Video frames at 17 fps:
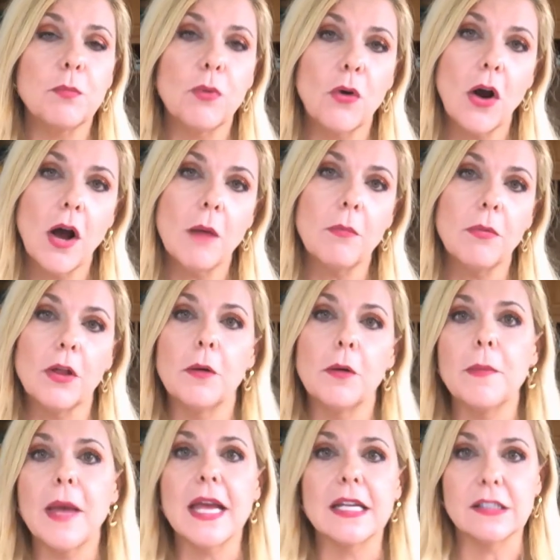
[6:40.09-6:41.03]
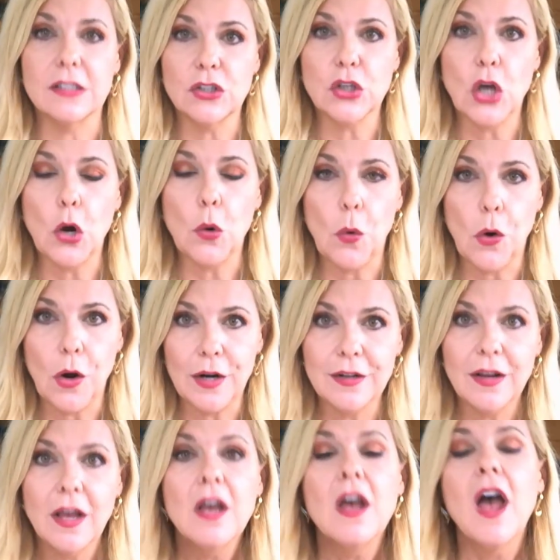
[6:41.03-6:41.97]
problem and so
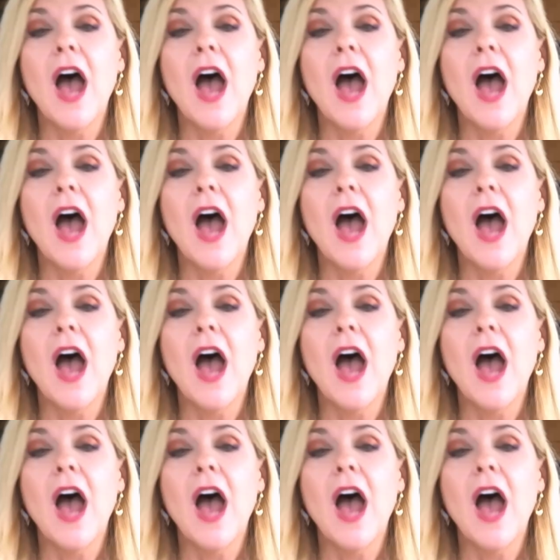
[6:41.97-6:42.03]
on.